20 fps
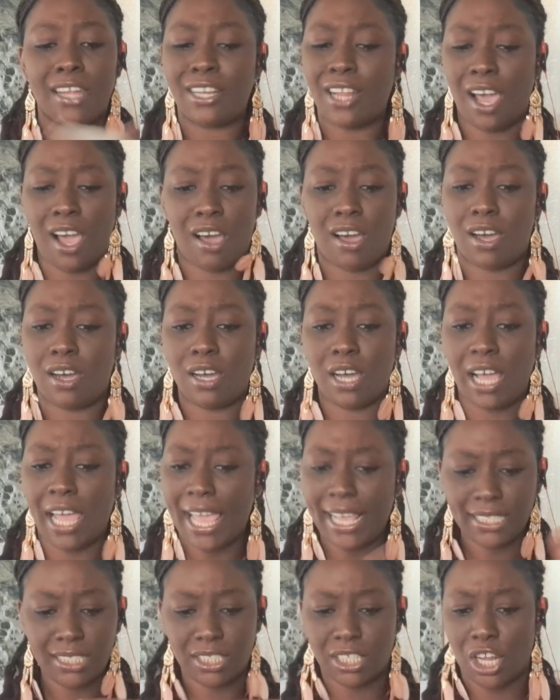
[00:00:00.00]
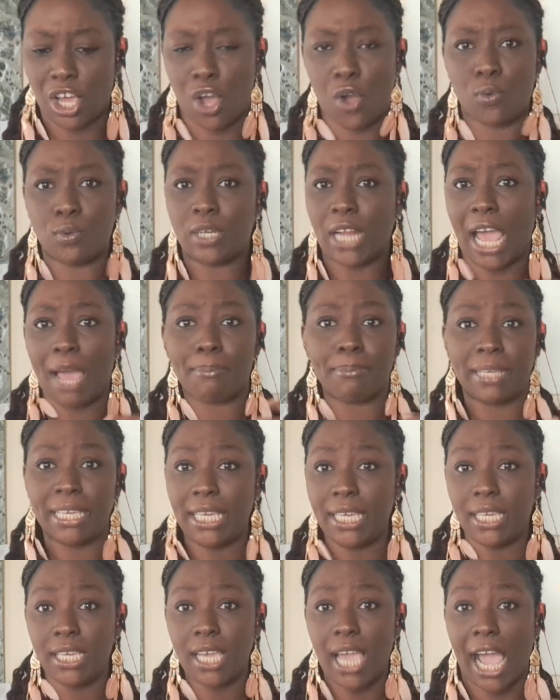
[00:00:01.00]
no hex no not
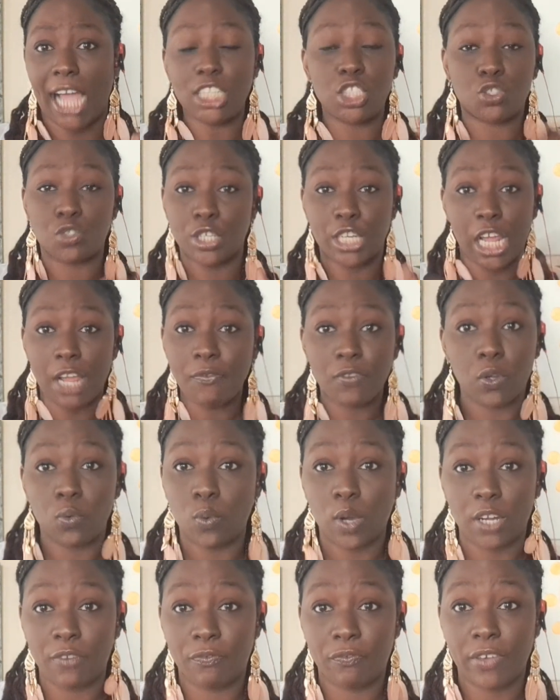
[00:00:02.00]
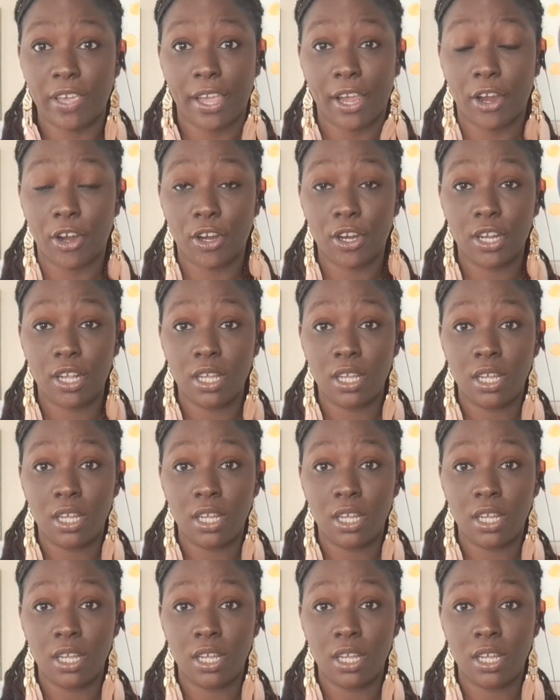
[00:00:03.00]
me i treat everyone fair